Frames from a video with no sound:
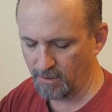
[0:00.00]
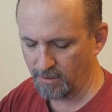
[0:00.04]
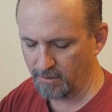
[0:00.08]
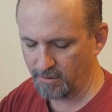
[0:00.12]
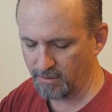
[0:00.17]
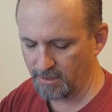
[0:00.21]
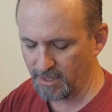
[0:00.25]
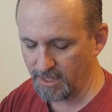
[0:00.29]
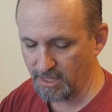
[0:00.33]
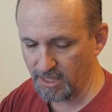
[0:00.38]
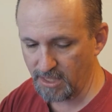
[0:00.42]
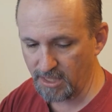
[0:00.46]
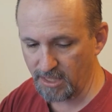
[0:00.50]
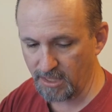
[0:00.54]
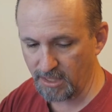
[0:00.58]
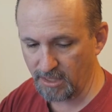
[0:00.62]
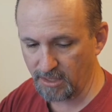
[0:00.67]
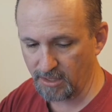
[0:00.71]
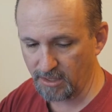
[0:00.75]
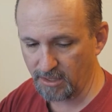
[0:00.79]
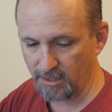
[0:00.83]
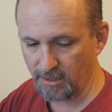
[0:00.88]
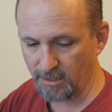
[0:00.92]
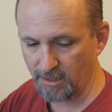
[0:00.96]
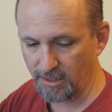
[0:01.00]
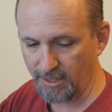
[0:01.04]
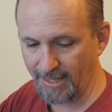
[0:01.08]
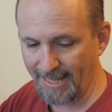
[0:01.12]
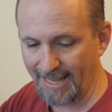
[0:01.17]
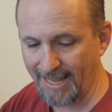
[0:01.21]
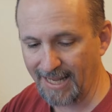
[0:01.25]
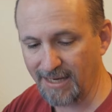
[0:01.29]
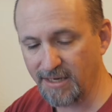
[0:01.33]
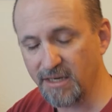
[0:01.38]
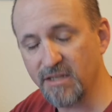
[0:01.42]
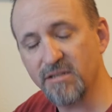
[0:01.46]
the
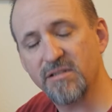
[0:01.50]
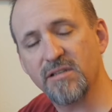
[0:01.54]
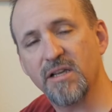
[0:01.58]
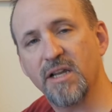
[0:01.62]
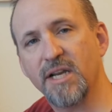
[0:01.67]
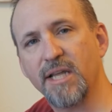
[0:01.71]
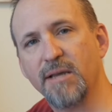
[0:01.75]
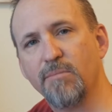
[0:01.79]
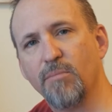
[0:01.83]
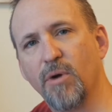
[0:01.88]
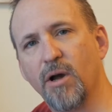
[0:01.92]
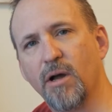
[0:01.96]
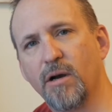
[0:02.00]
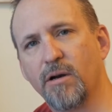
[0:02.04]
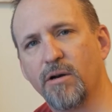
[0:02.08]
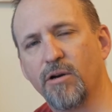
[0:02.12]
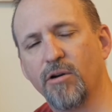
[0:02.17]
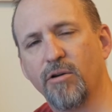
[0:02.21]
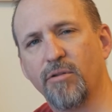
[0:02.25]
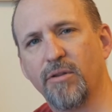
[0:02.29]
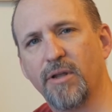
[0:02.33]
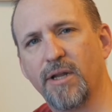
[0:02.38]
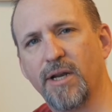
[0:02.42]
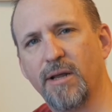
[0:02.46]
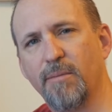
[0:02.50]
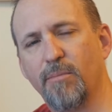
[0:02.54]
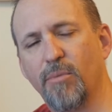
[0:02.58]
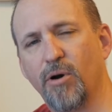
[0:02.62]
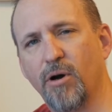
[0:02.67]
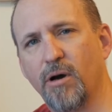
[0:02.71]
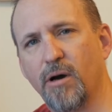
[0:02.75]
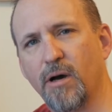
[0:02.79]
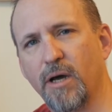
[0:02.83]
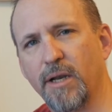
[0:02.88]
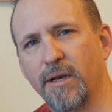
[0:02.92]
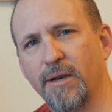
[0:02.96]
AndyCine monitor that I
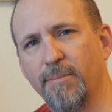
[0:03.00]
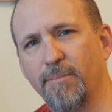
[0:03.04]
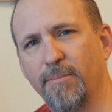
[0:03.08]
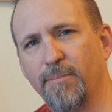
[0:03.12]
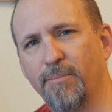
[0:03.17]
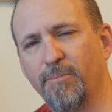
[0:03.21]
bought,